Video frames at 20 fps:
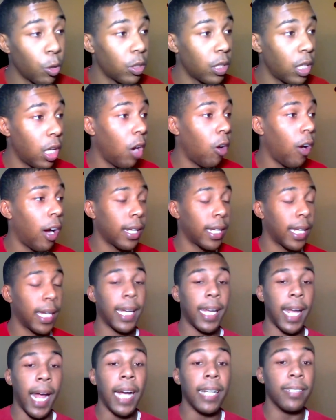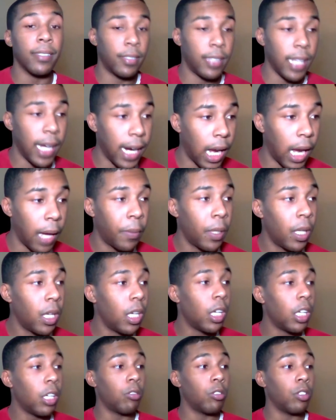He will know how to get guys set up.